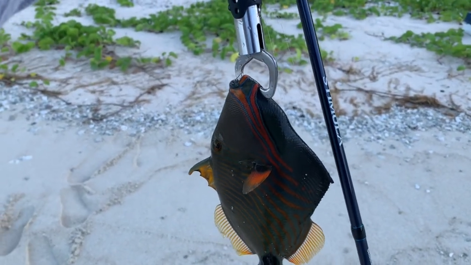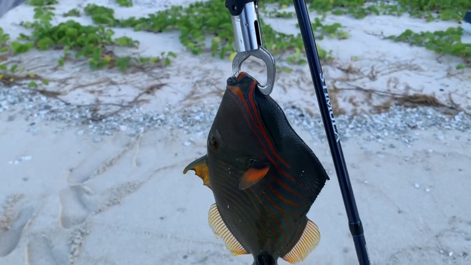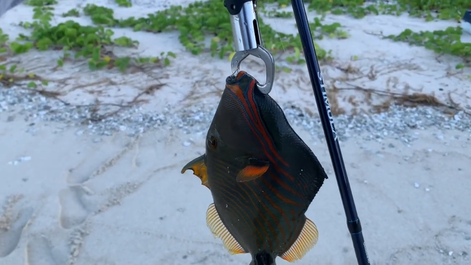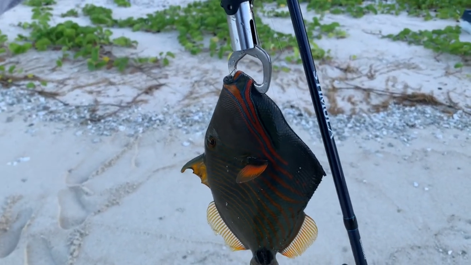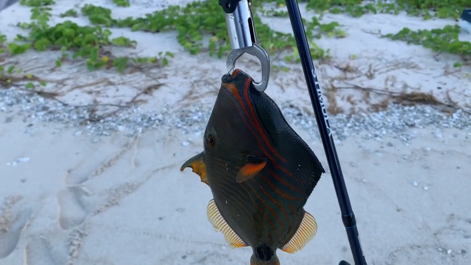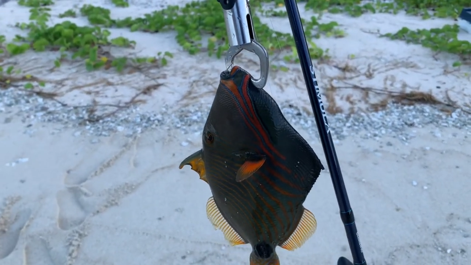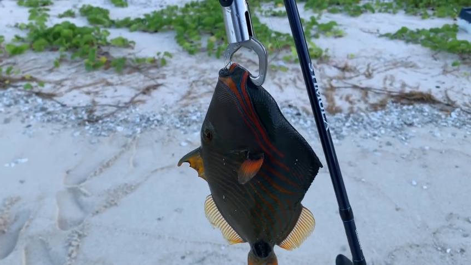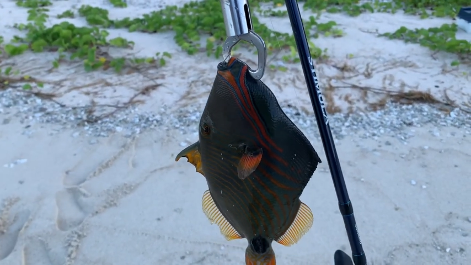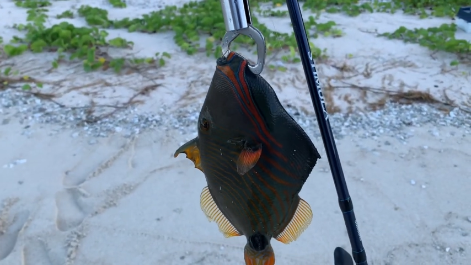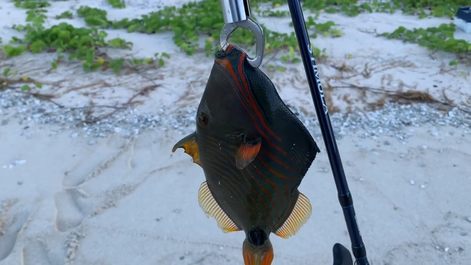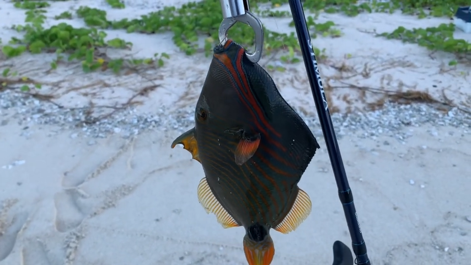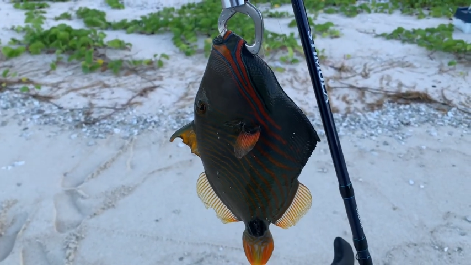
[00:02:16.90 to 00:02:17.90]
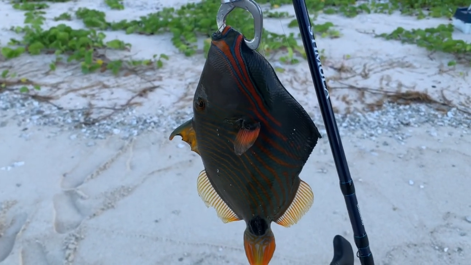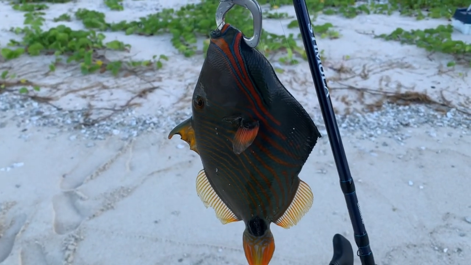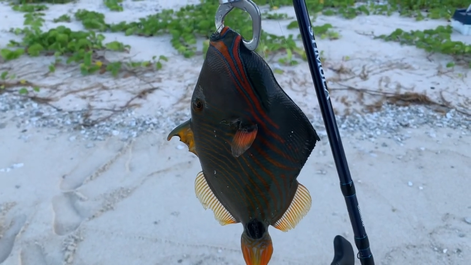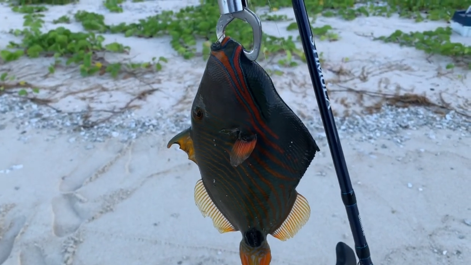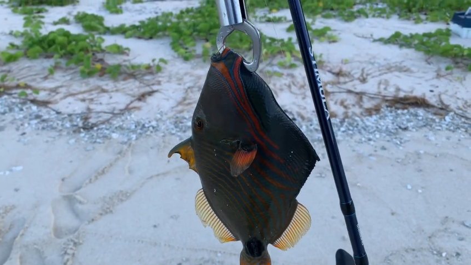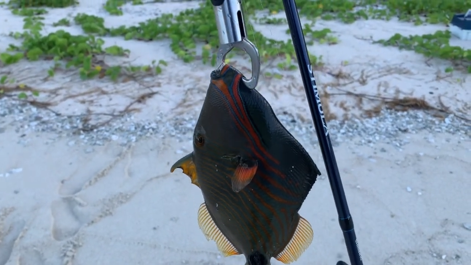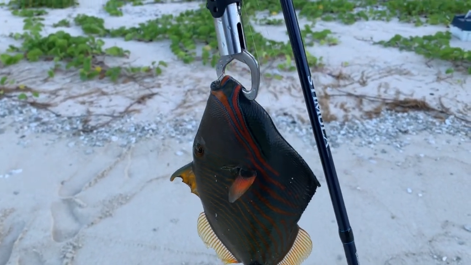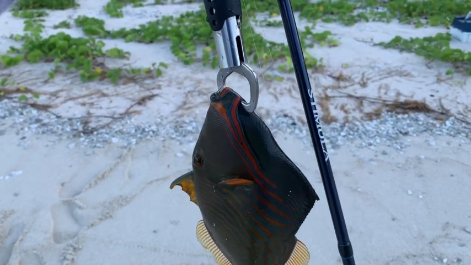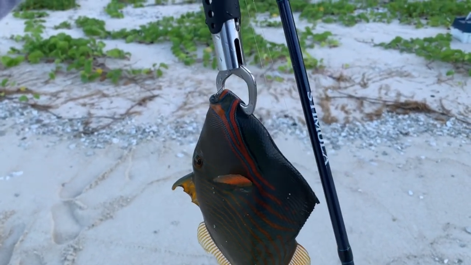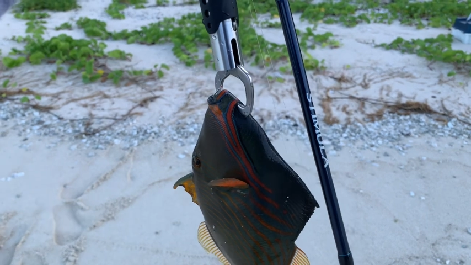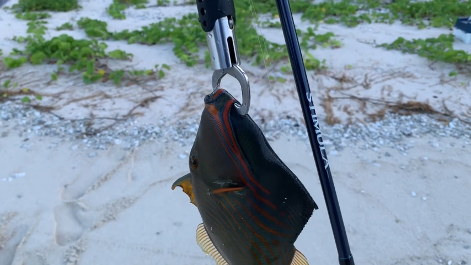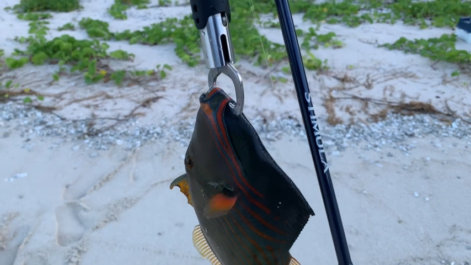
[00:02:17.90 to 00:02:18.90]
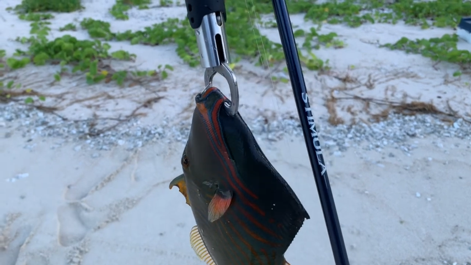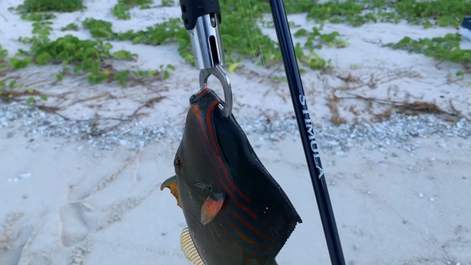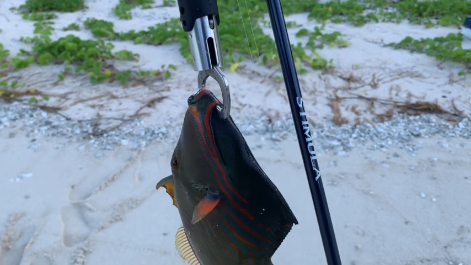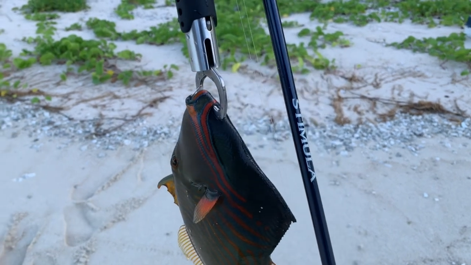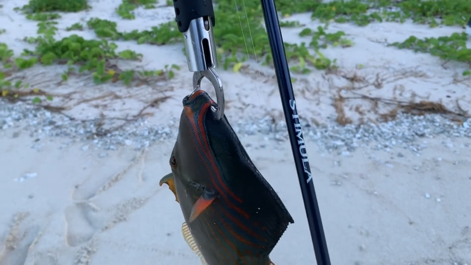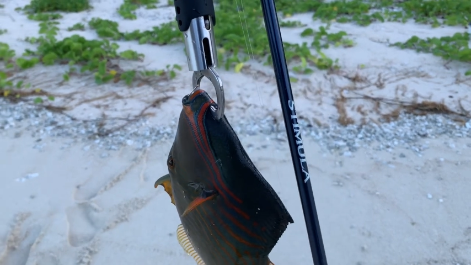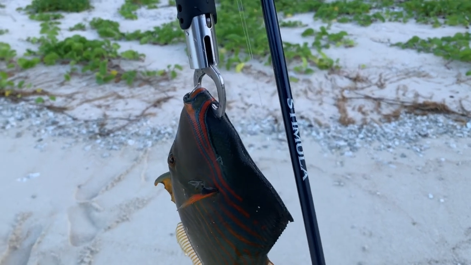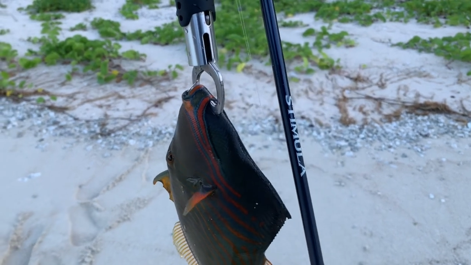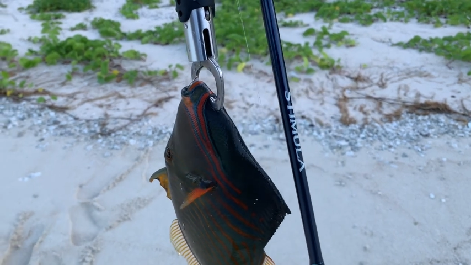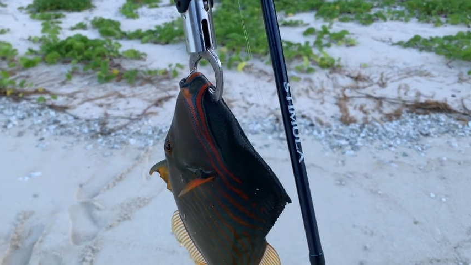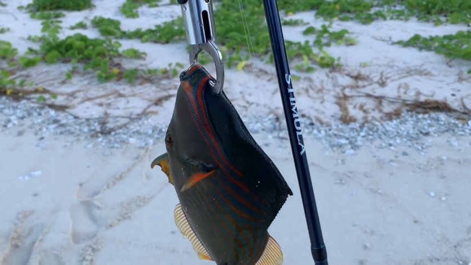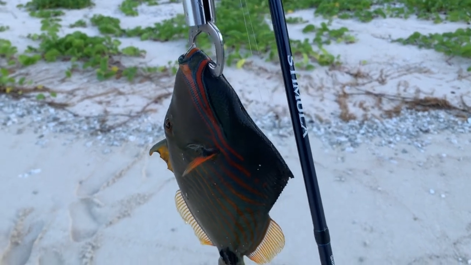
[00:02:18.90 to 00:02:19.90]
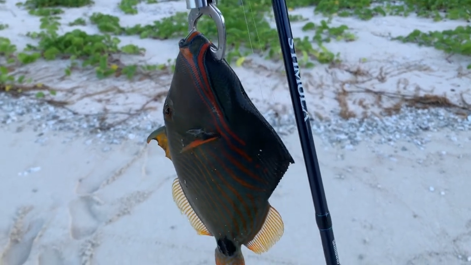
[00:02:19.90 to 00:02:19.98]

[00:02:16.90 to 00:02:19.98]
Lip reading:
[unreadable: no face in view]